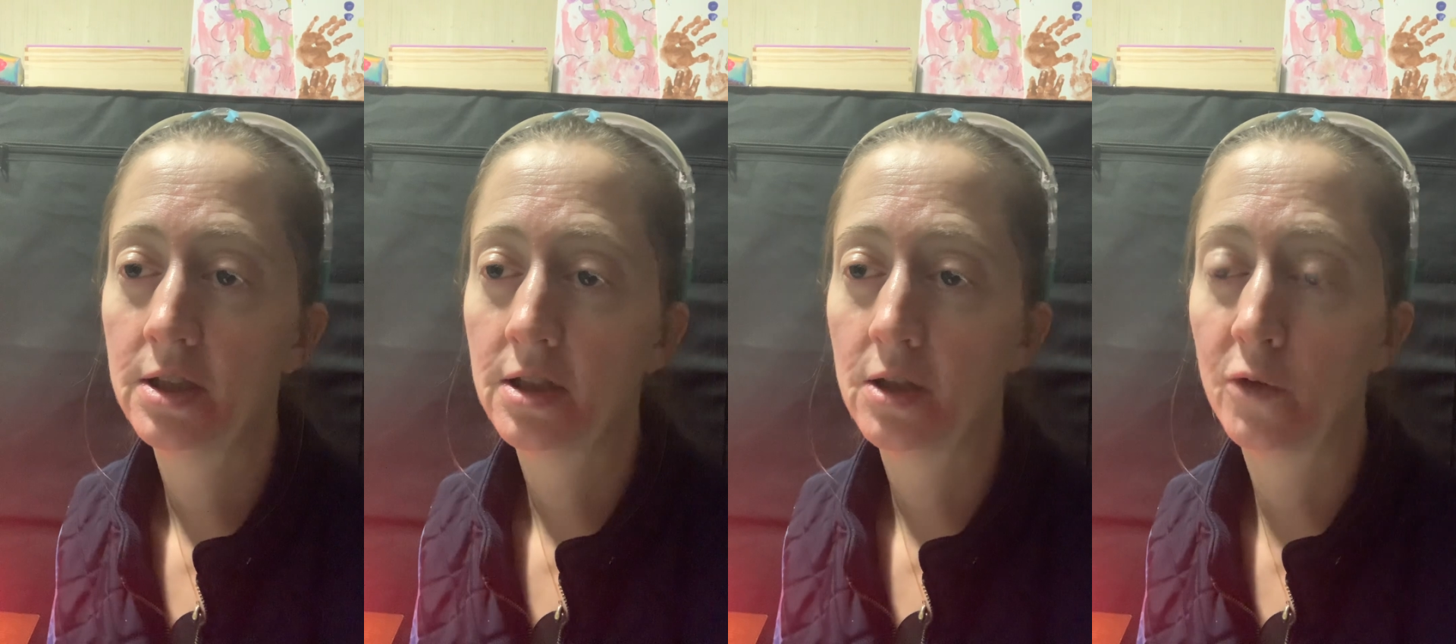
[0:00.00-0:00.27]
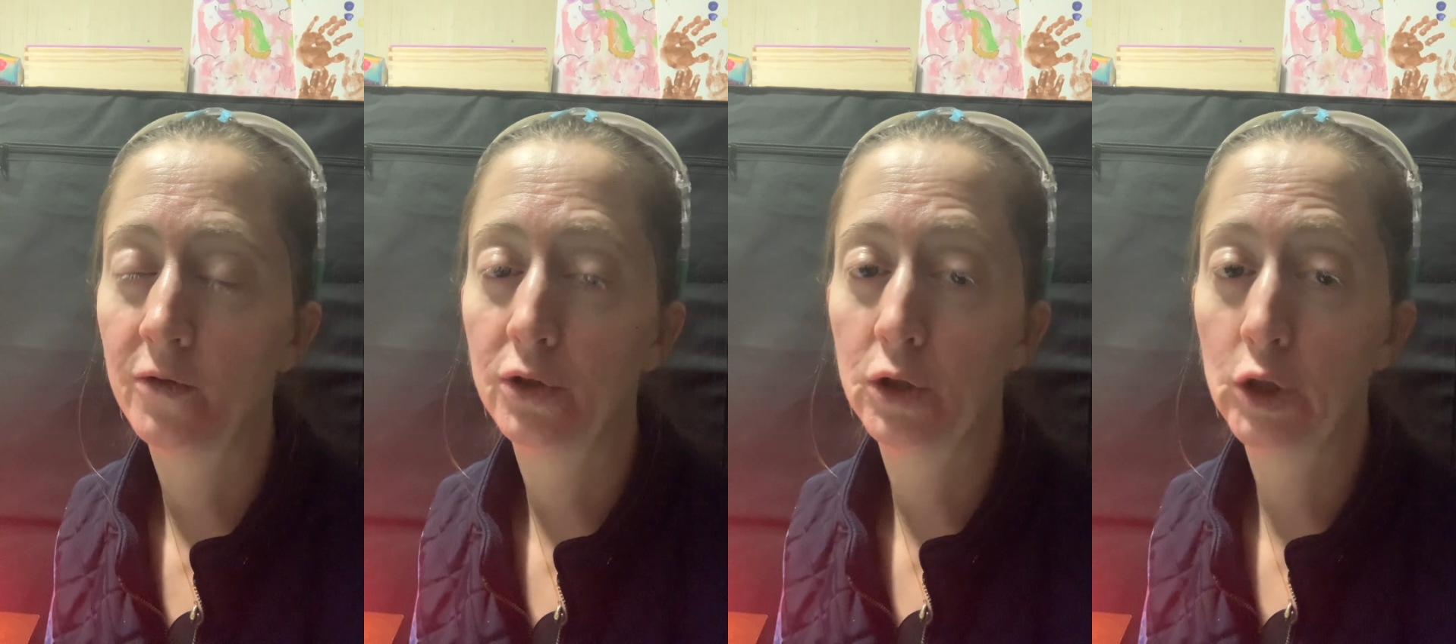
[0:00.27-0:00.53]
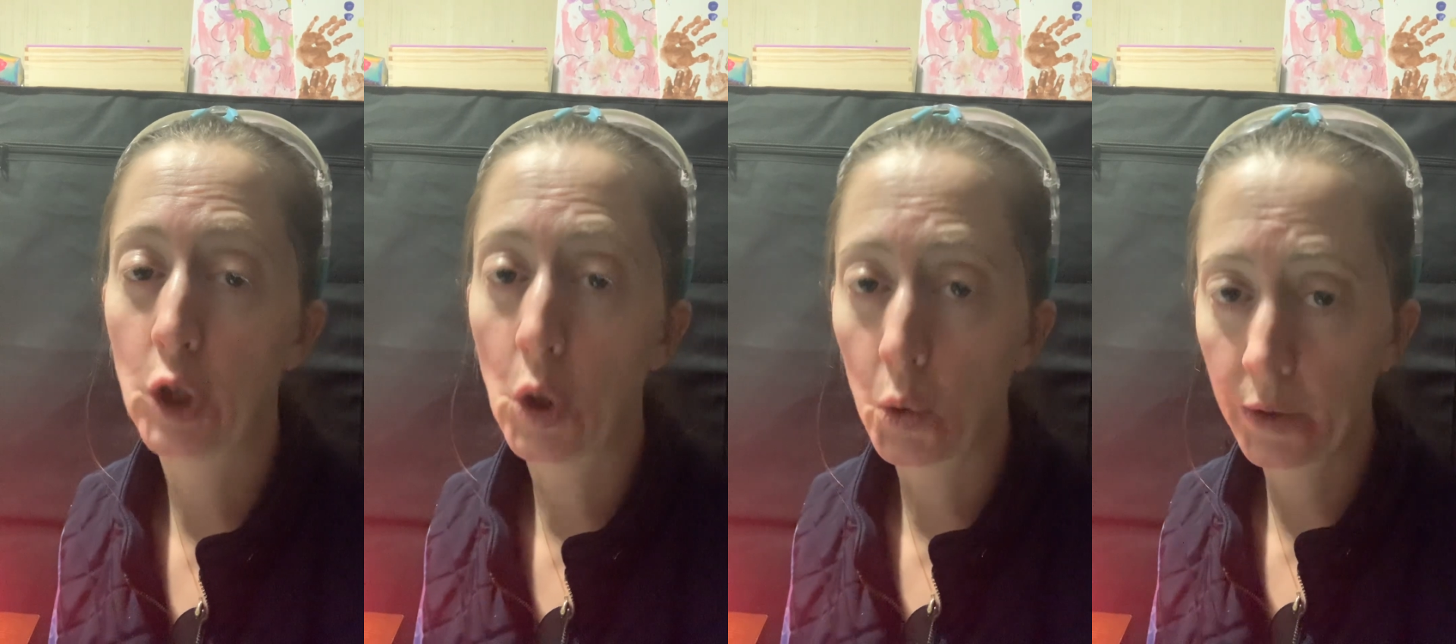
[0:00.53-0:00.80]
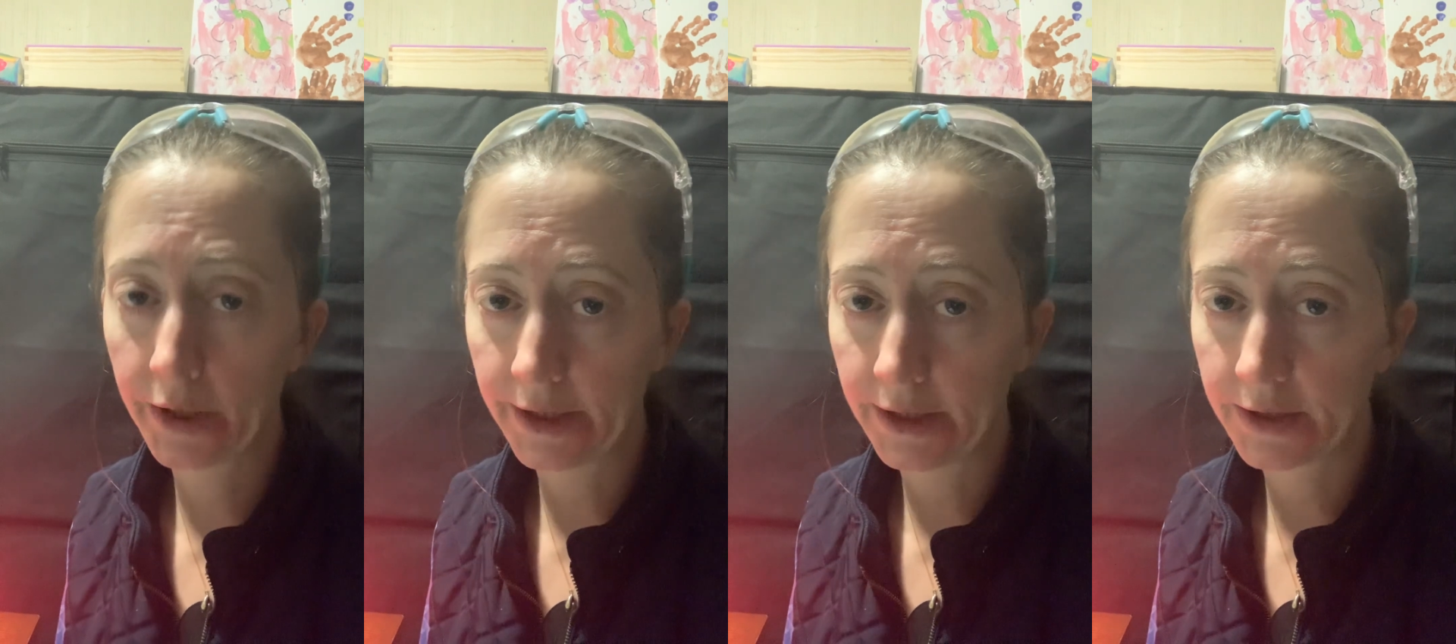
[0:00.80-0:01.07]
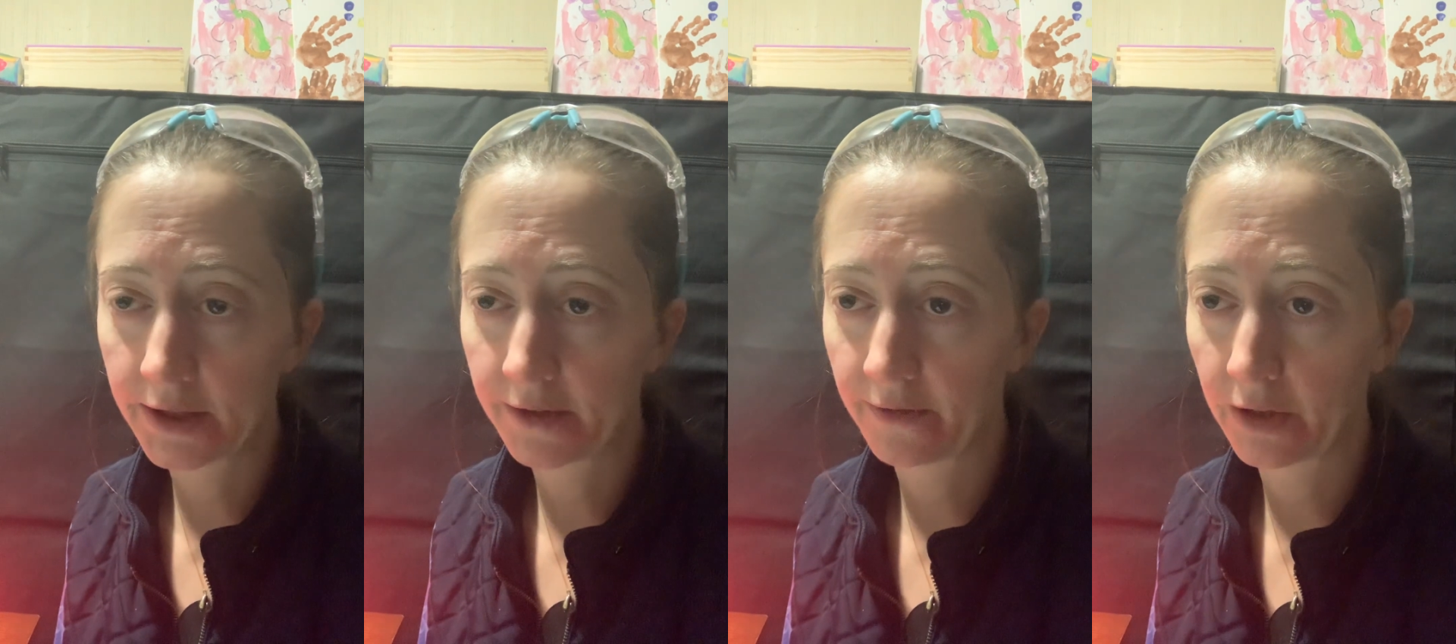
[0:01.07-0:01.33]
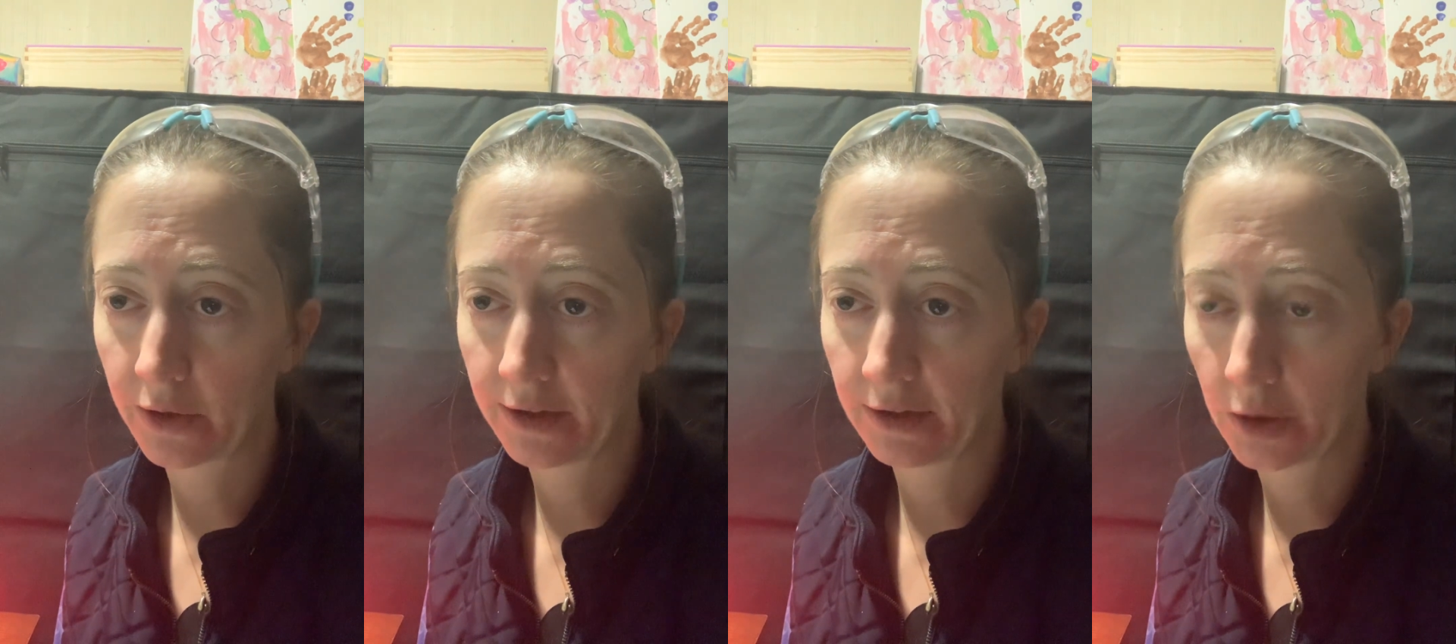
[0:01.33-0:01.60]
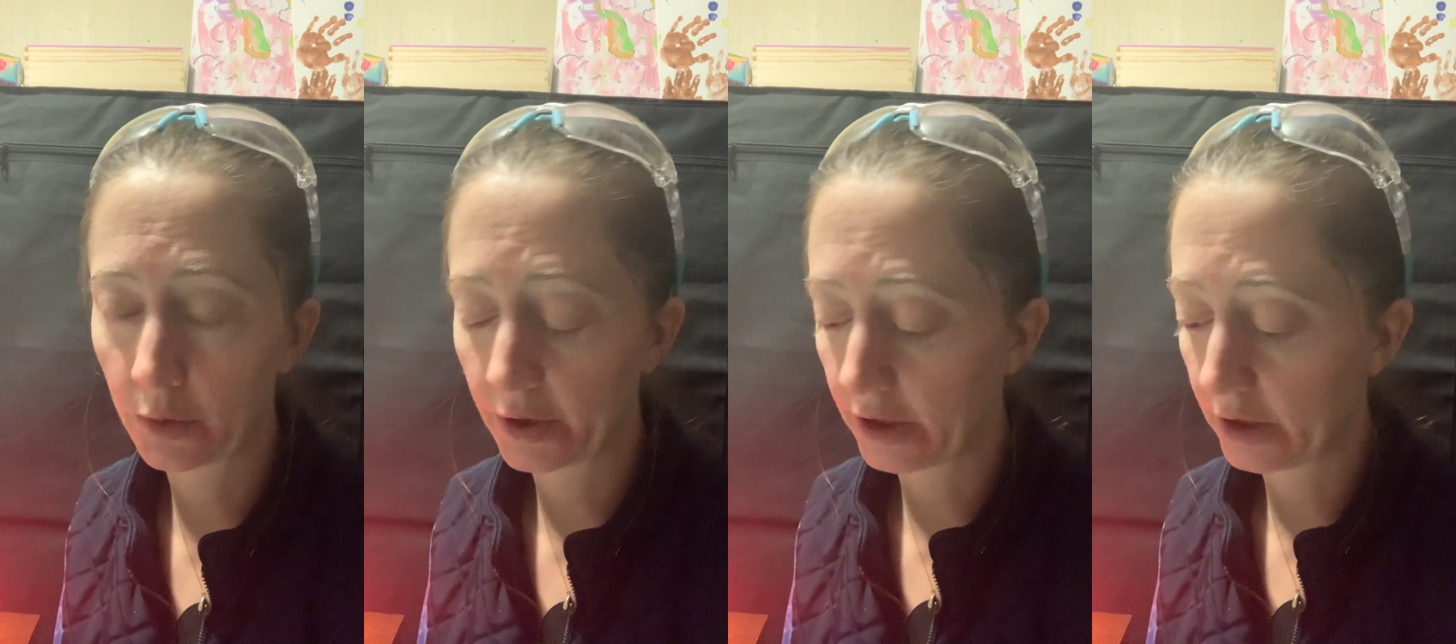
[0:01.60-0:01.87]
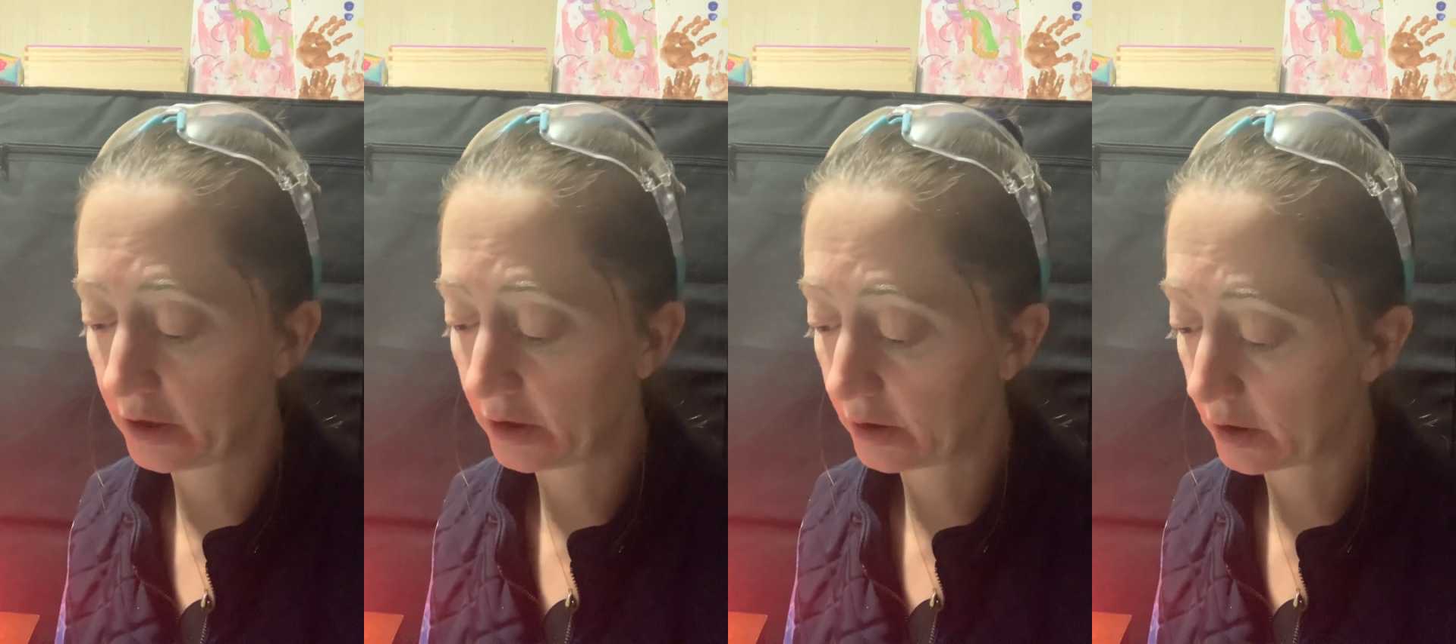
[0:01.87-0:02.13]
over low heat to very low heat.